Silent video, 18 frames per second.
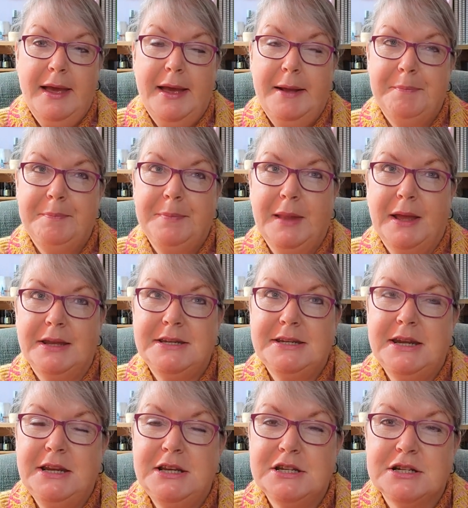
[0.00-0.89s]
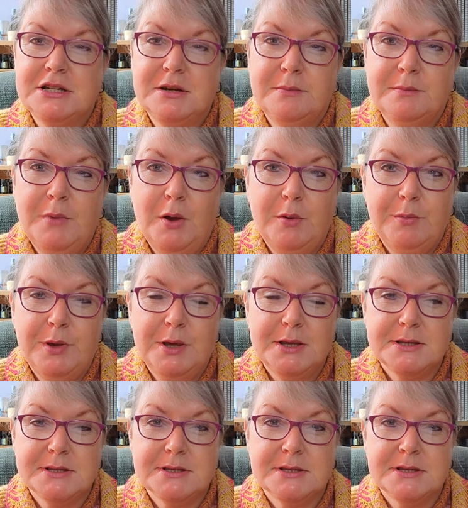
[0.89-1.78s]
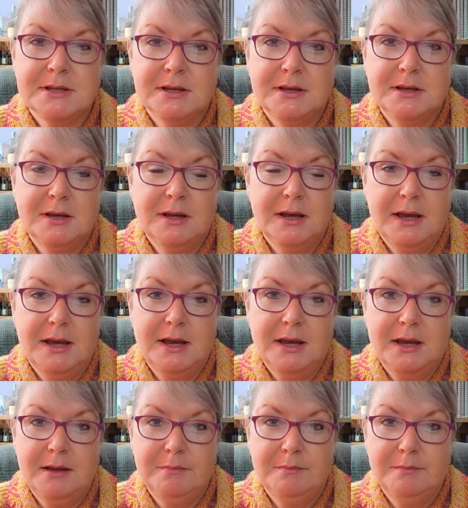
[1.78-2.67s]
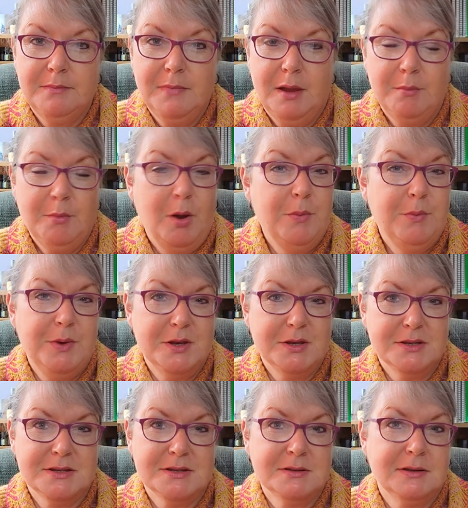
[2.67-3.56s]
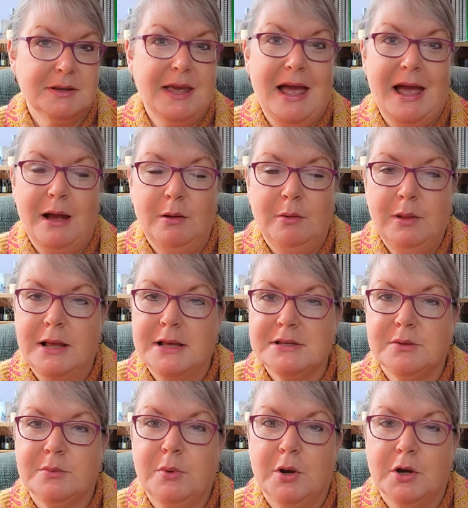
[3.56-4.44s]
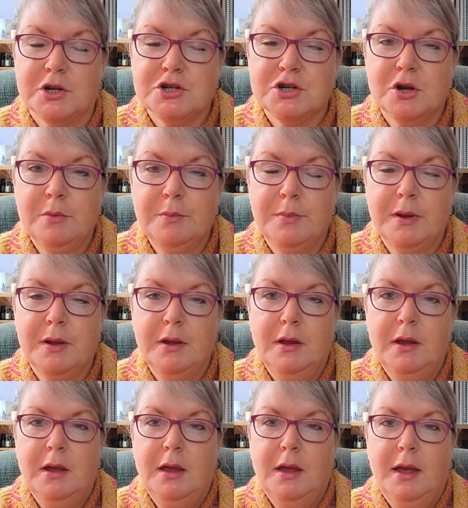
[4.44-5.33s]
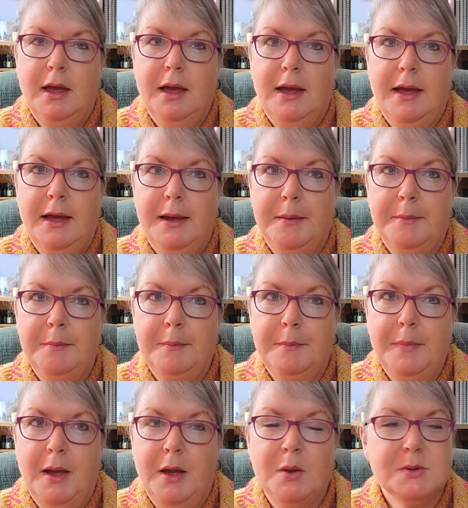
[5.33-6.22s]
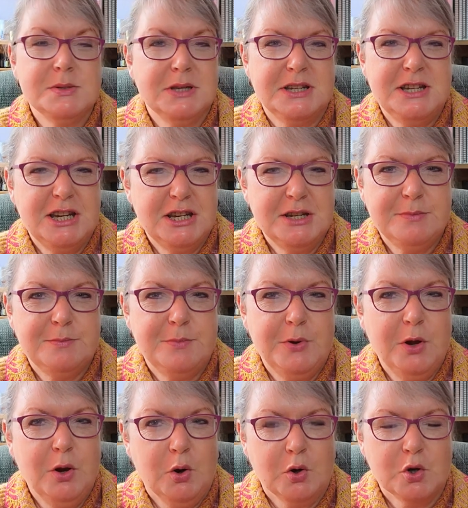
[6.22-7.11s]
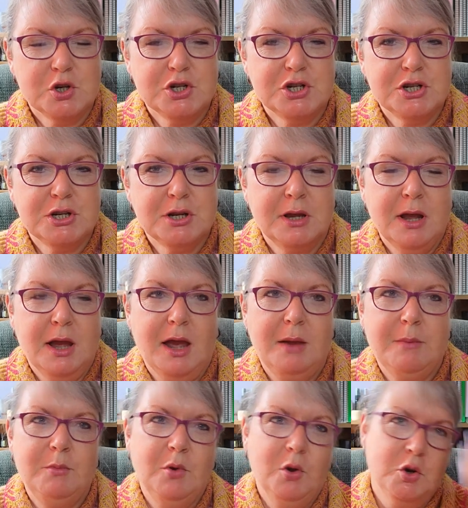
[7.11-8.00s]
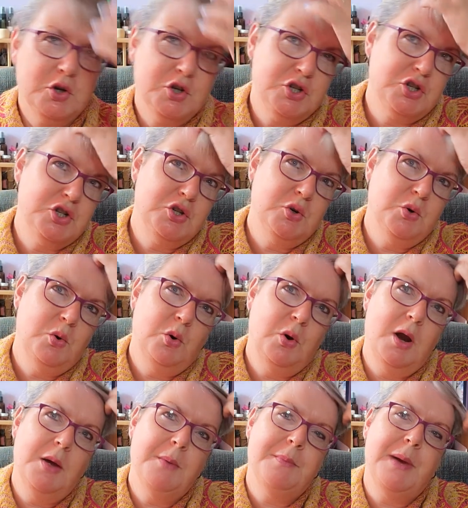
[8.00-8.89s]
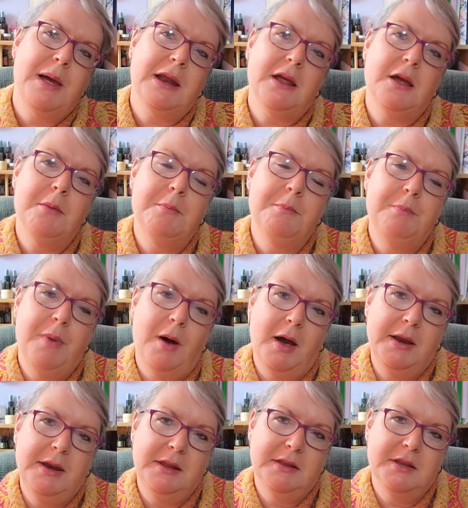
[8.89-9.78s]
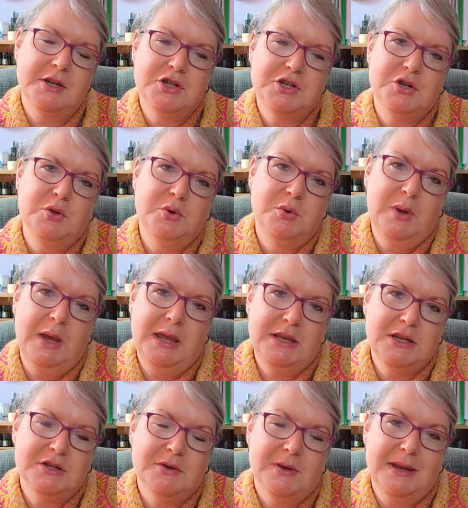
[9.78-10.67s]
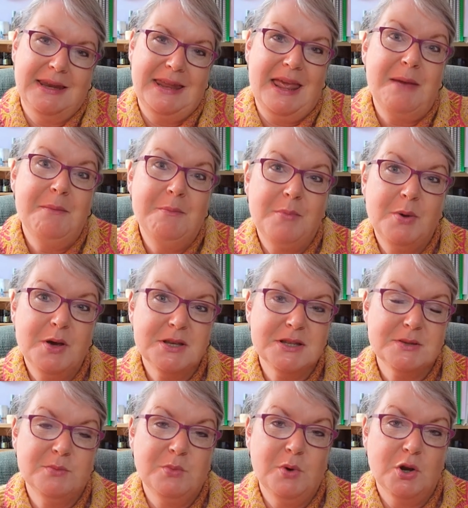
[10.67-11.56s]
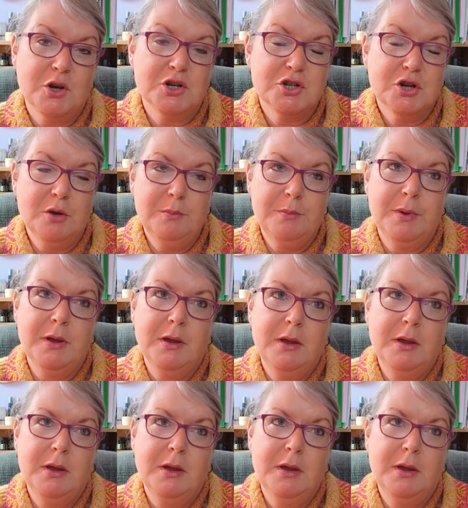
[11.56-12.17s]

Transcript: I teach Moebius, a Moebius cowl as a workshop. I also teach brioche. I'm not sure about combining the two into an in-person workshop.